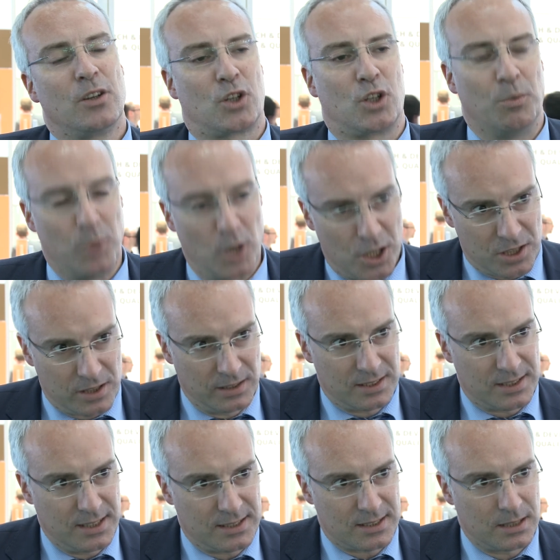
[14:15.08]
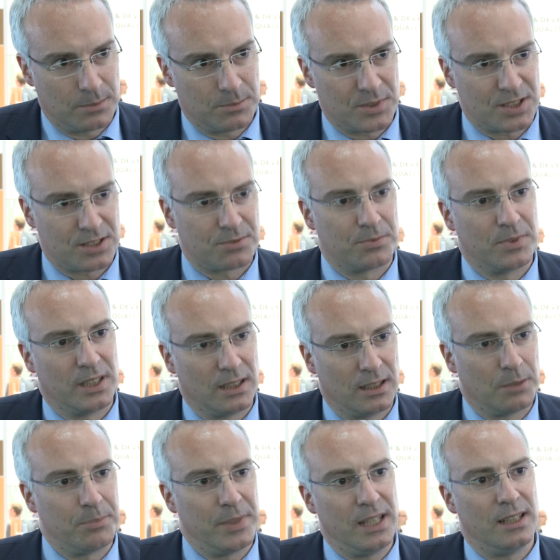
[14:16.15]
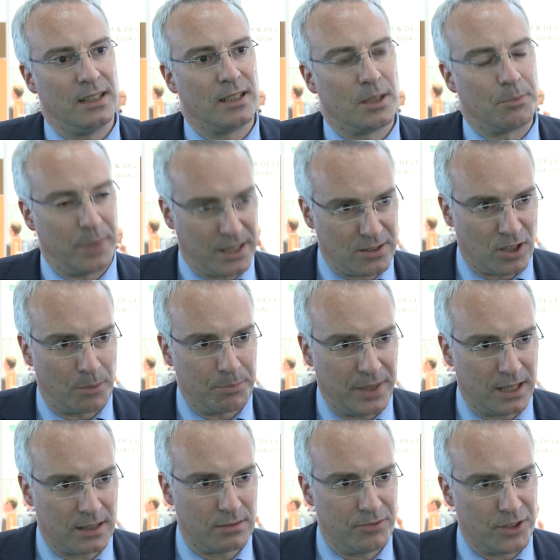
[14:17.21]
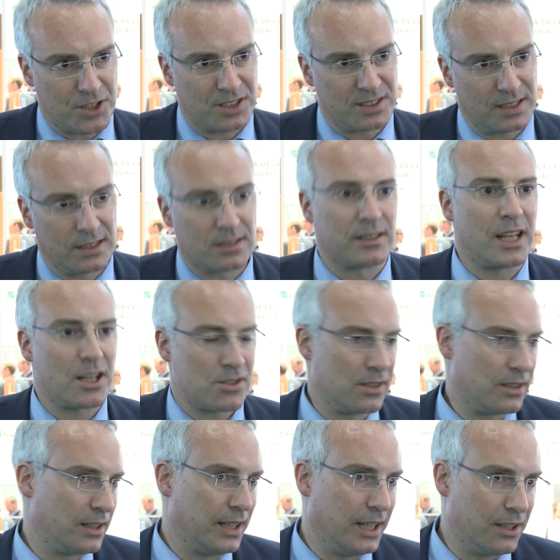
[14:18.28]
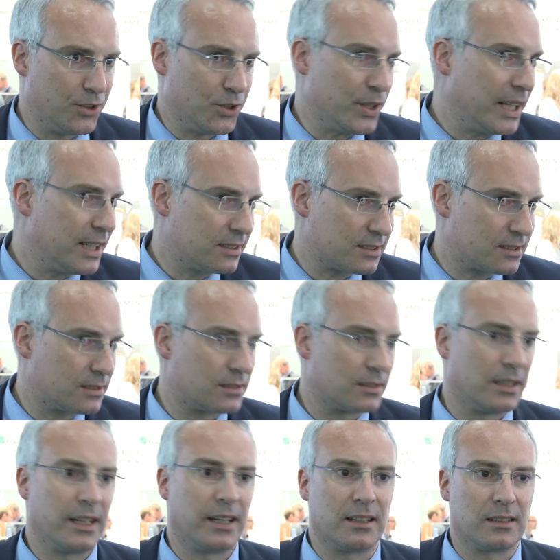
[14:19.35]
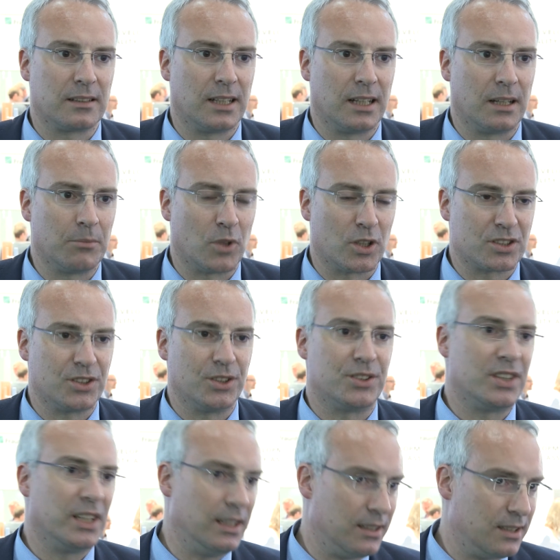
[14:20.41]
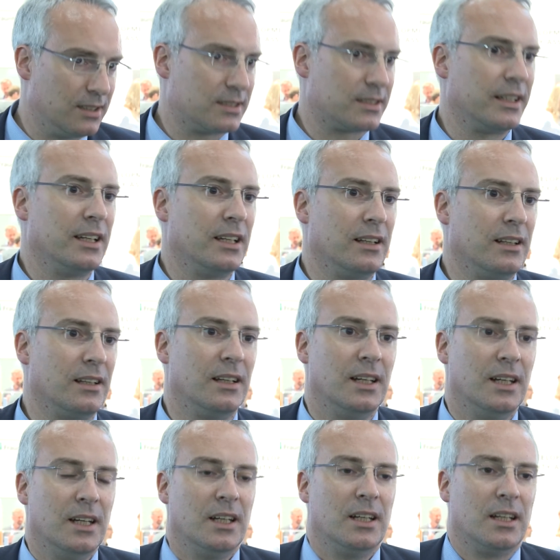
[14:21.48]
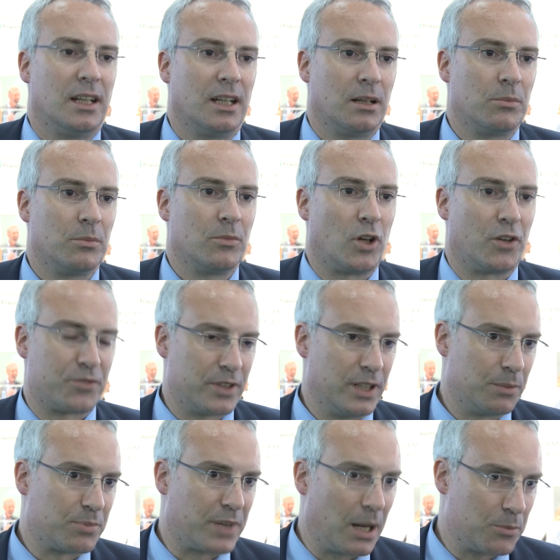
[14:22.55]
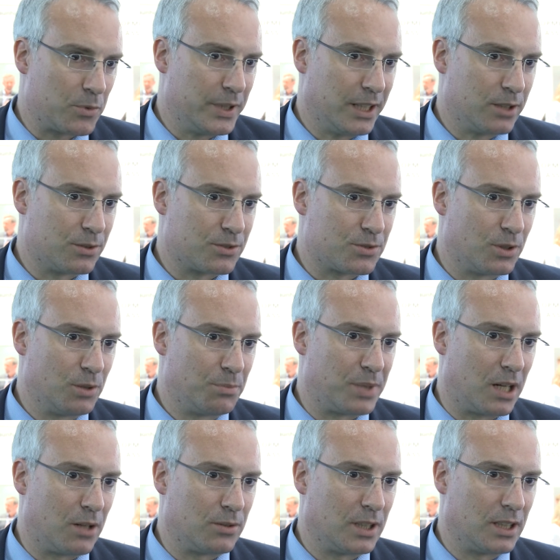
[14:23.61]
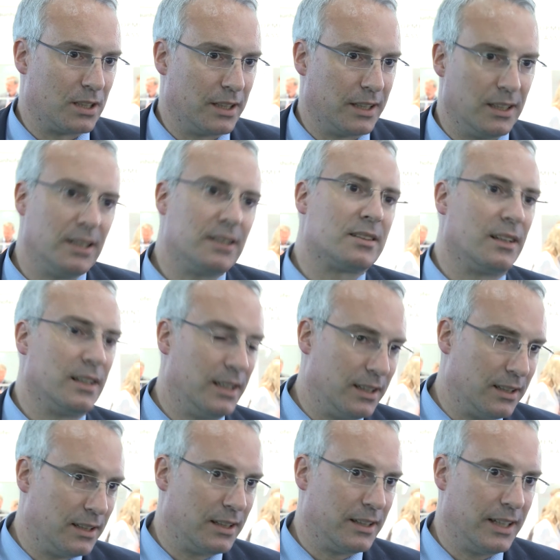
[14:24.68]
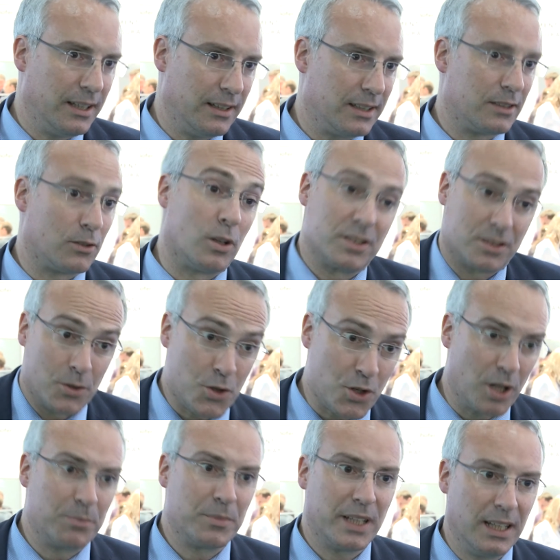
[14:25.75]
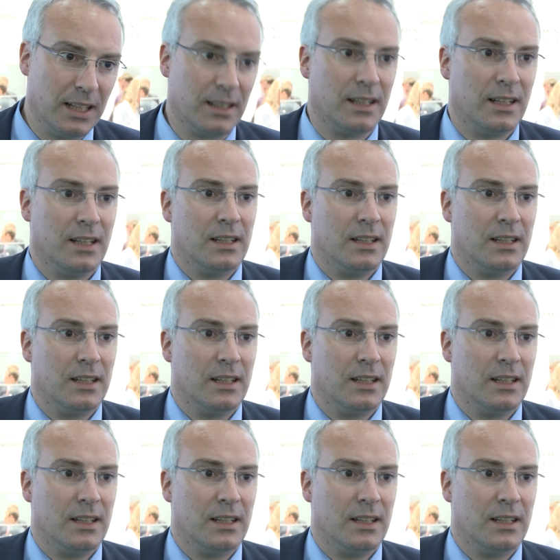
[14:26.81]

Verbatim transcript: commercial systems will be a big topic, which is internationally in the US and um, also utility scale um, offering primary control power in Italy, in England, also in Germany.